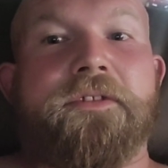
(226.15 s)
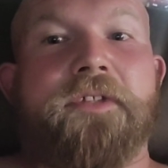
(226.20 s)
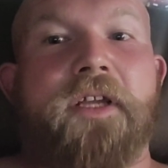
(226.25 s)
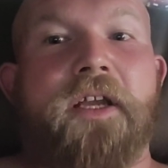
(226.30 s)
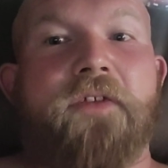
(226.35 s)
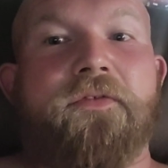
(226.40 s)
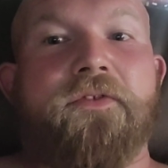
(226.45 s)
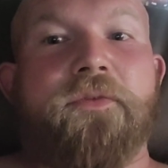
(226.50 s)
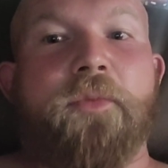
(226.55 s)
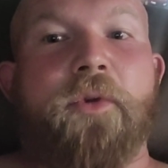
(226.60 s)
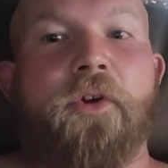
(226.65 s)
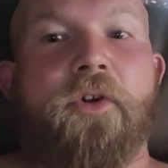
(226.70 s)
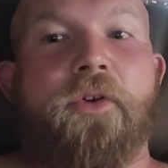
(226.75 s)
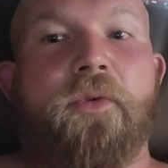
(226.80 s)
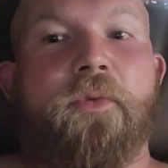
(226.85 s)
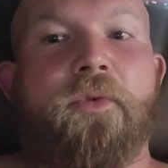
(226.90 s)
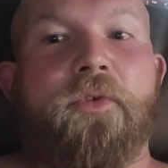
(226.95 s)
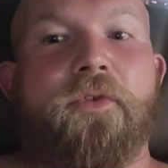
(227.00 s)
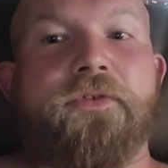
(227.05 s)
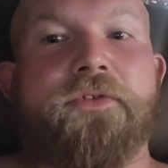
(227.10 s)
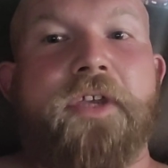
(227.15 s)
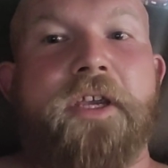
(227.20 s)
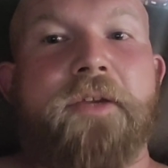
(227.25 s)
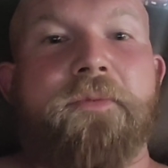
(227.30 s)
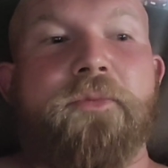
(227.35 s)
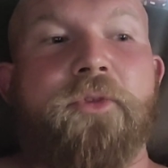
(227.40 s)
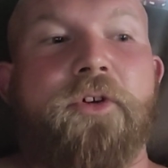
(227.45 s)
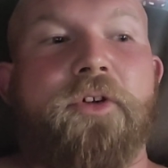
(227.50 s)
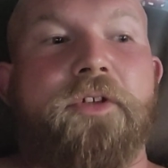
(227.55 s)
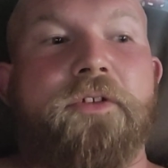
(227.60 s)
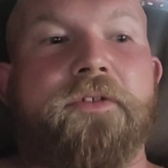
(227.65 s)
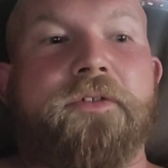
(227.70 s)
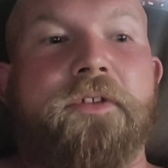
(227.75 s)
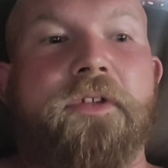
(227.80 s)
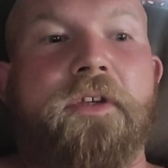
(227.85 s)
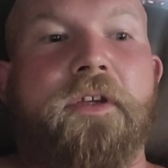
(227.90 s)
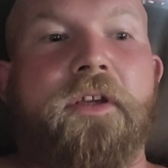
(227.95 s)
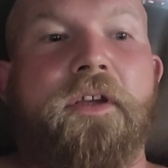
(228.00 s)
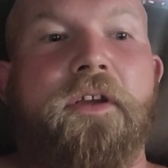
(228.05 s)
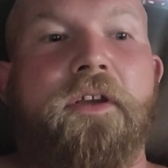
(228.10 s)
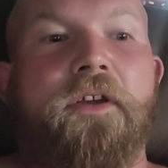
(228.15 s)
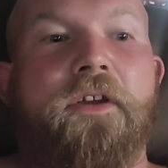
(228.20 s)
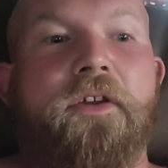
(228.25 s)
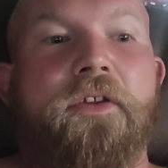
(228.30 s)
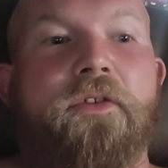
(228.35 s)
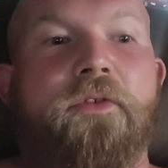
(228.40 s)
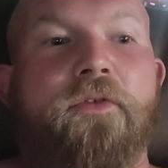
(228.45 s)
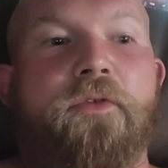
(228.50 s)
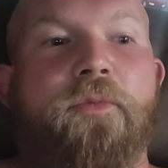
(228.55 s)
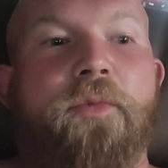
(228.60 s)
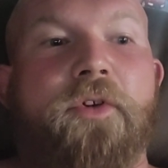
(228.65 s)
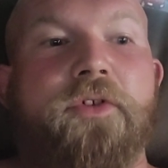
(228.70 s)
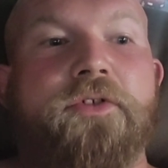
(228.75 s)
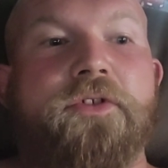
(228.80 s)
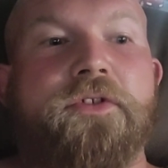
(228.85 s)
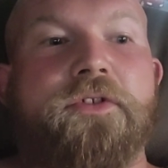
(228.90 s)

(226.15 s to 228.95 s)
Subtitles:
aftermarket world's handbook, and threw a bunch